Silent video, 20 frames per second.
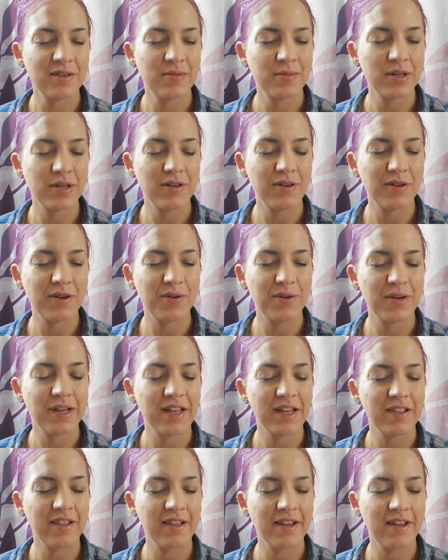But
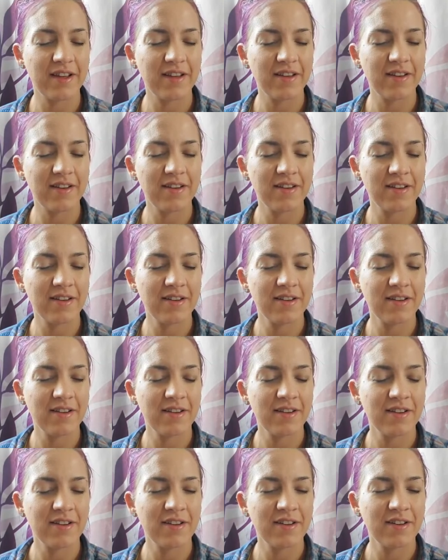knowing that
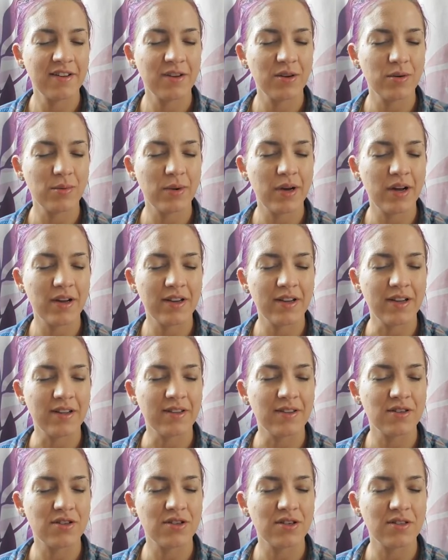your body
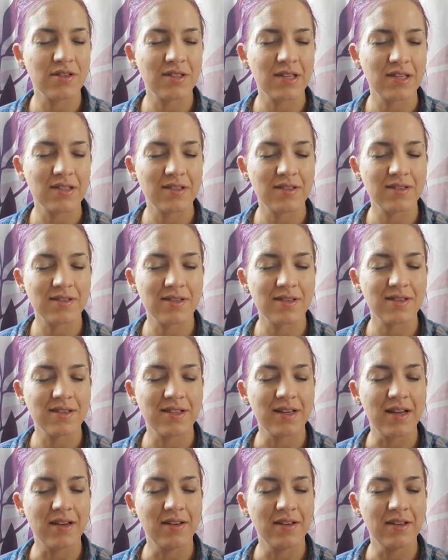is just as it's
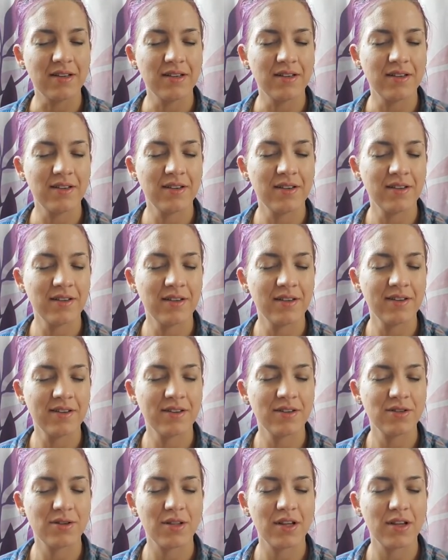intended
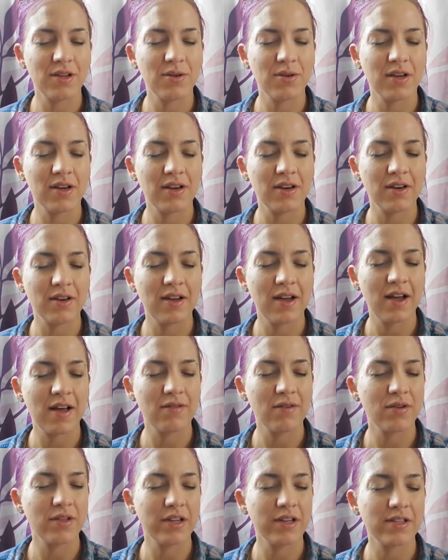so that you can have
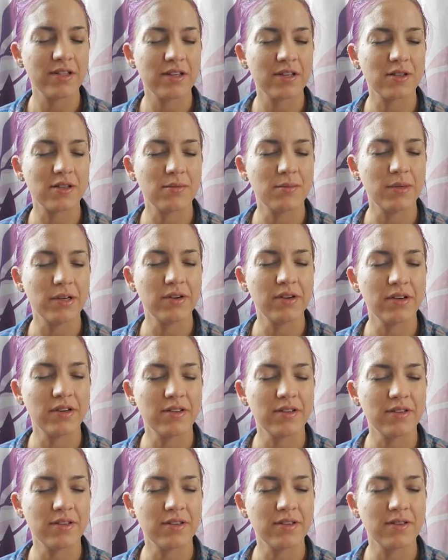all these
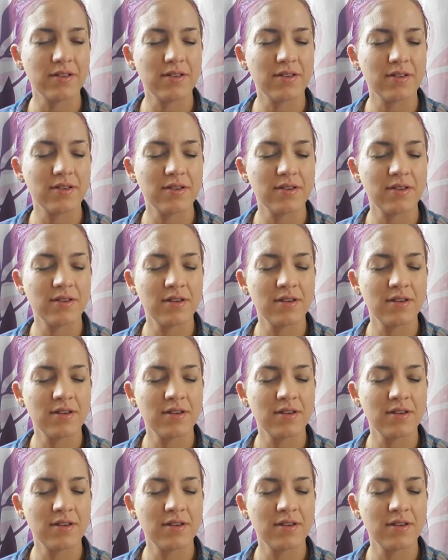experiences,